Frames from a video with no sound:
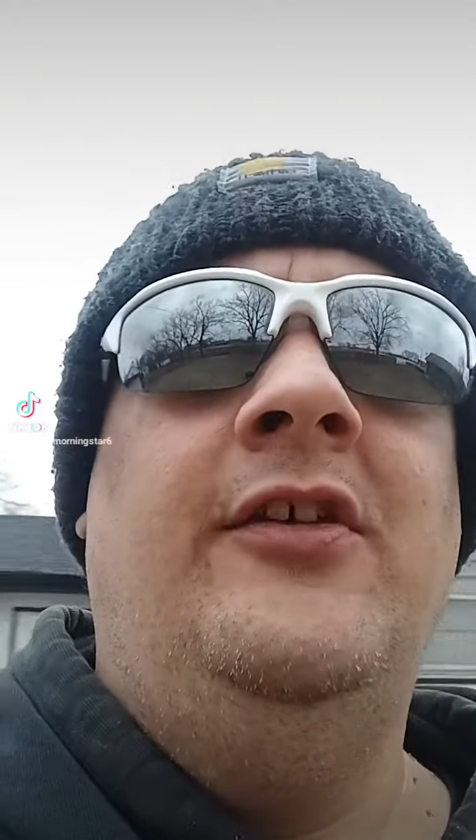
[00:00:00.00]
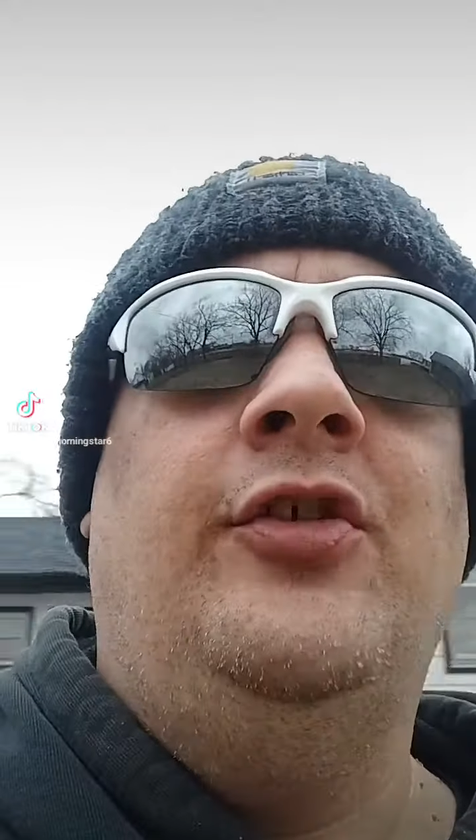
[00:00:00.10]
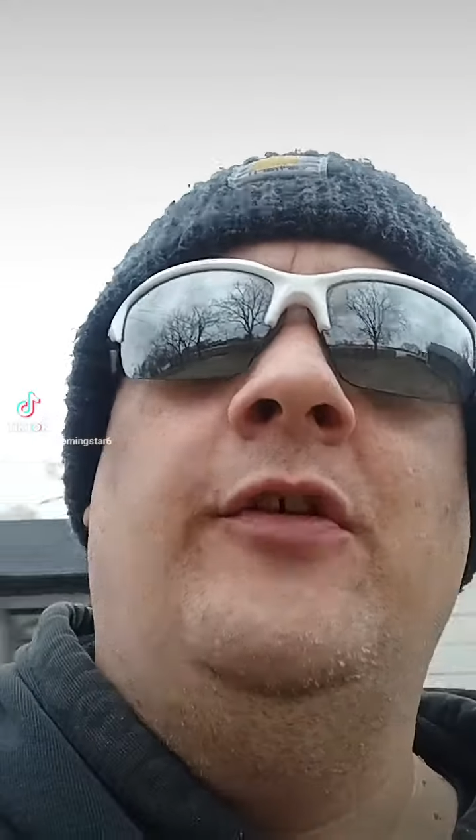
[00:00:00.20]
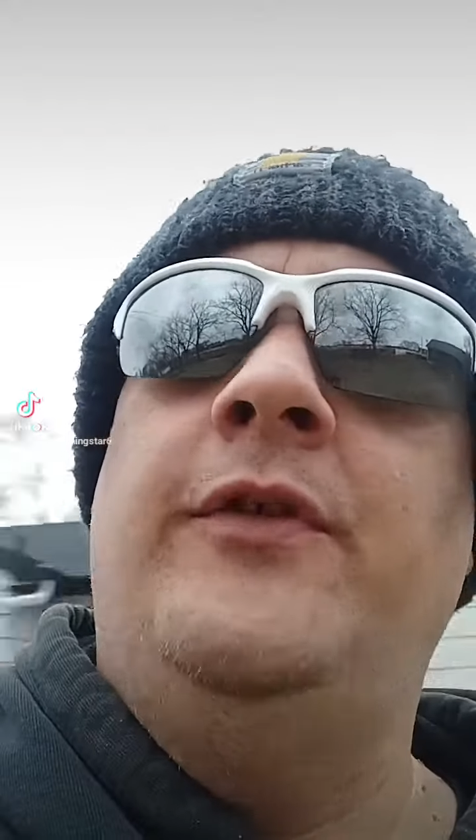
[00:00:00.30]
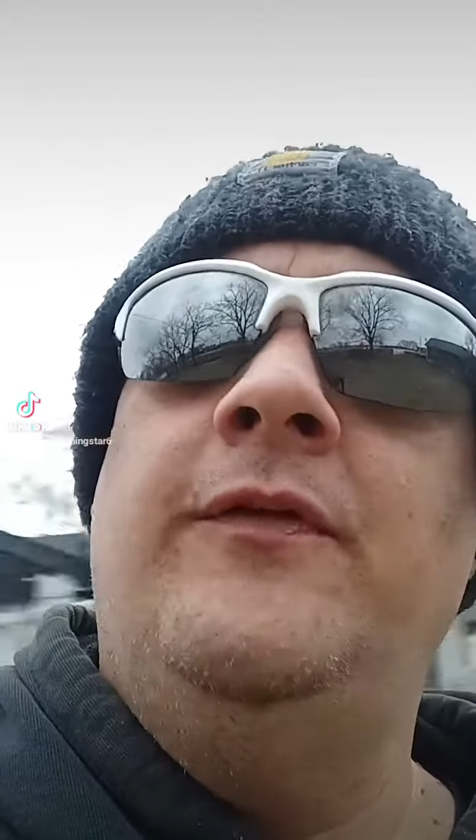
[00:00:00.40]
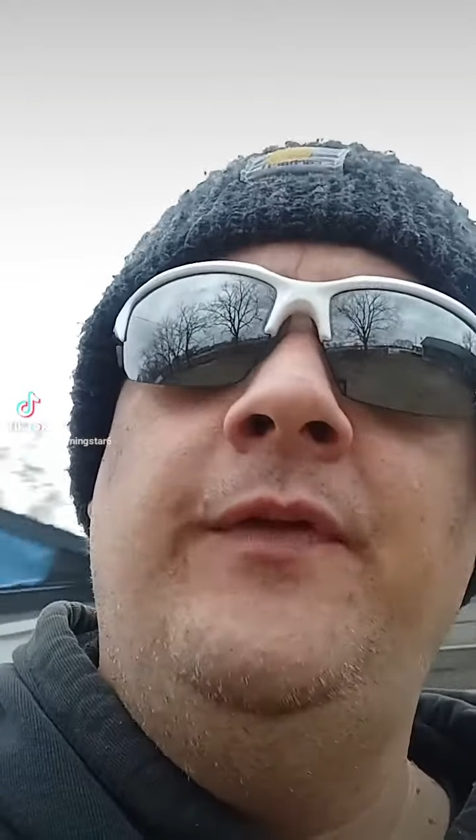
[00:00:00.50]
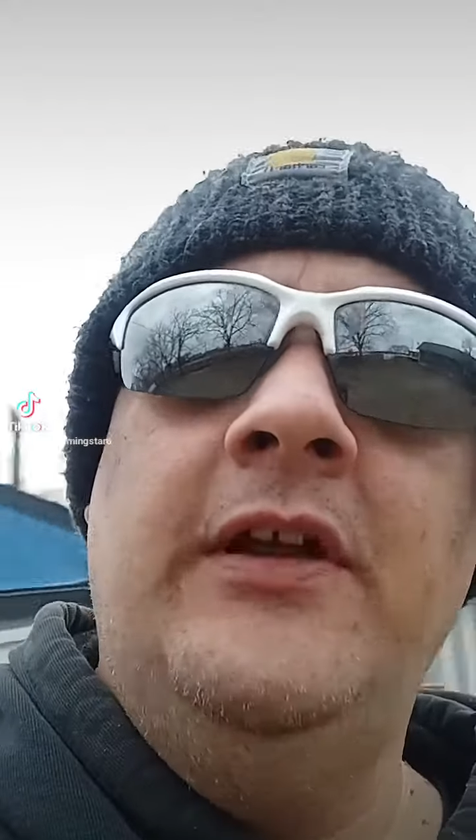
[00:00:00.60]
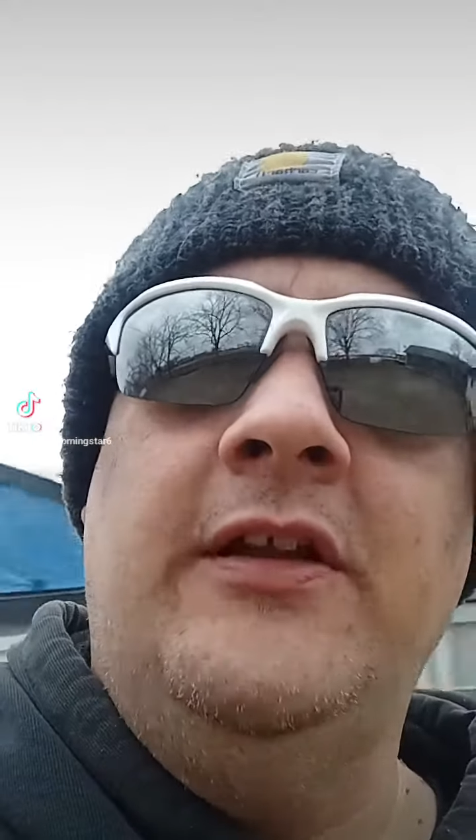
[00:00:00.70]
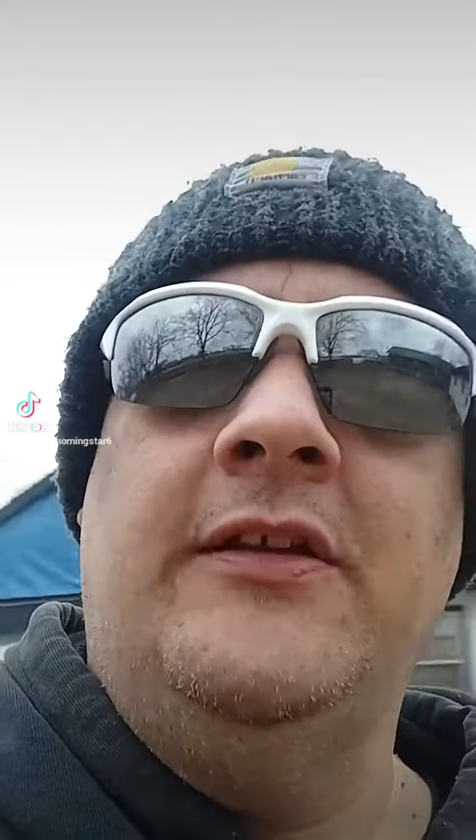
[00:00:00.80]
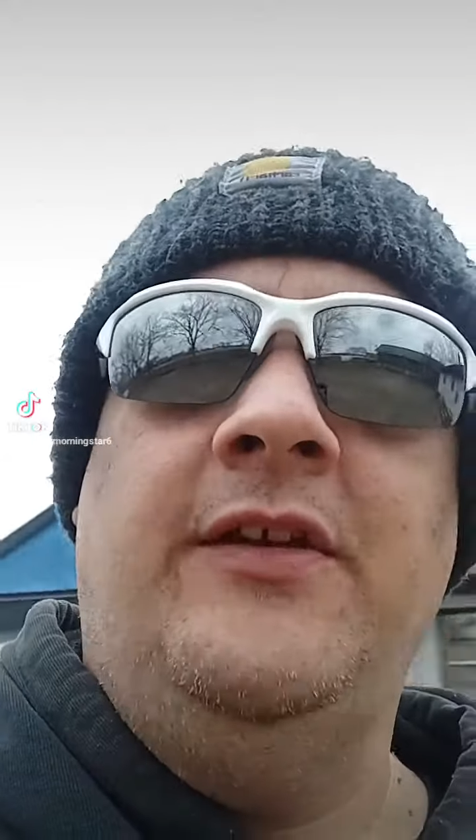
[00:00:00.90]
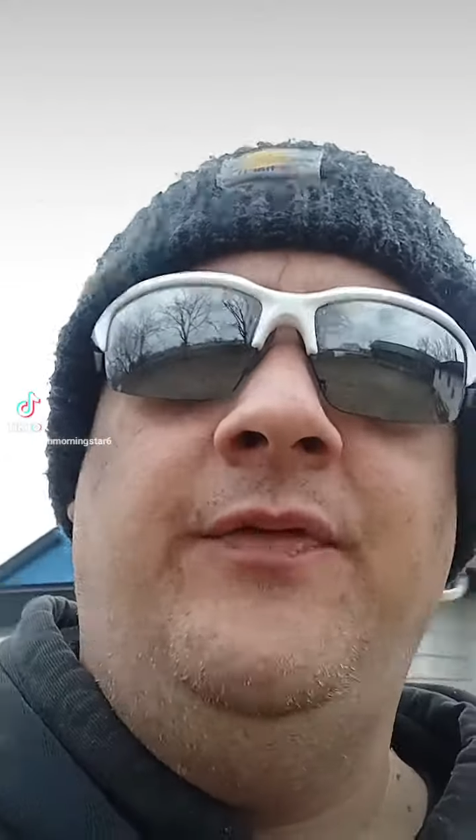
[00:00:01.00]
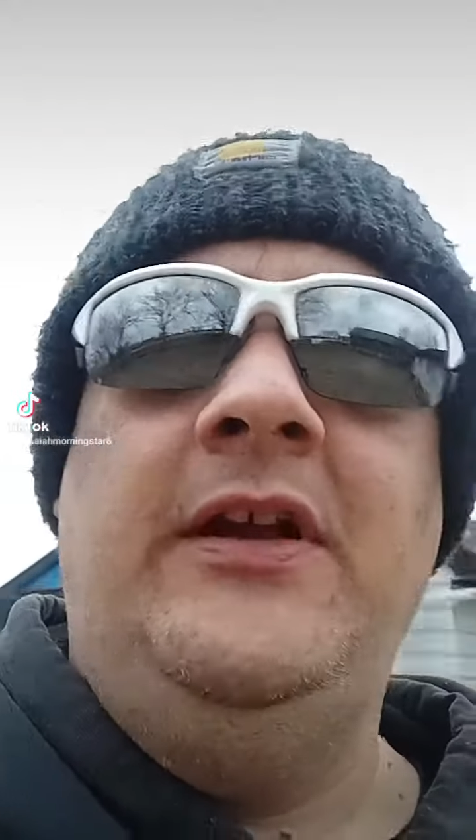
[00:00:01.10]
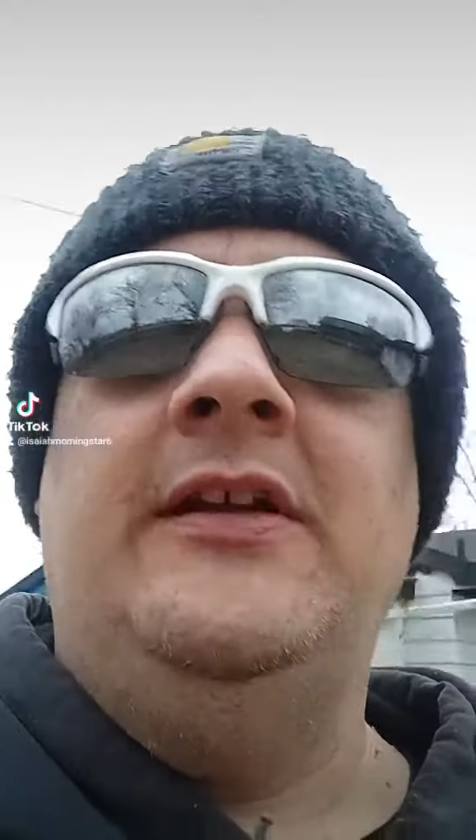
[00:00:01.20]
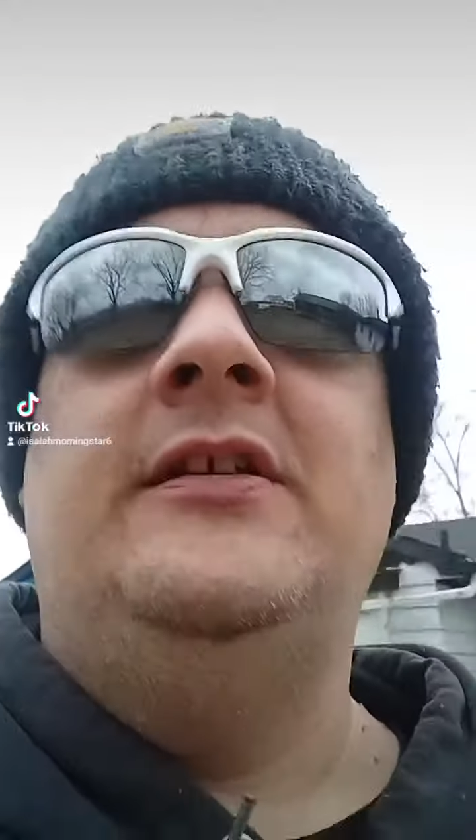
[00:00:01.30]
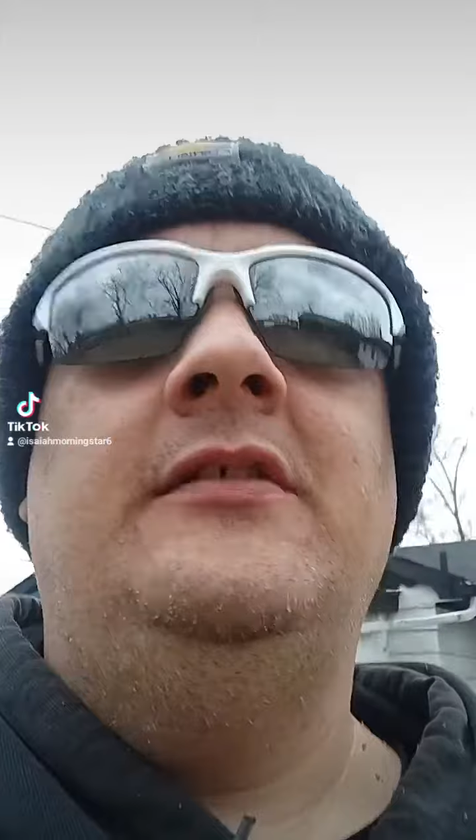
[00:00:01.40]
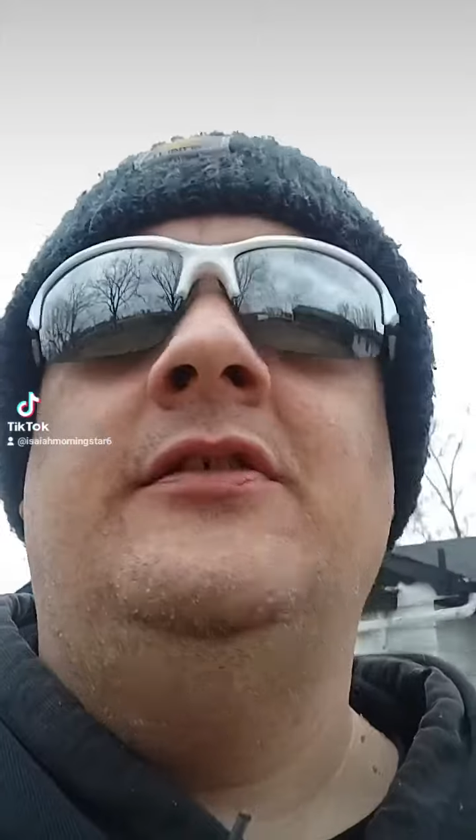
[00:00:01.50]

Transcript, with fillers: So if you're feeling defeated,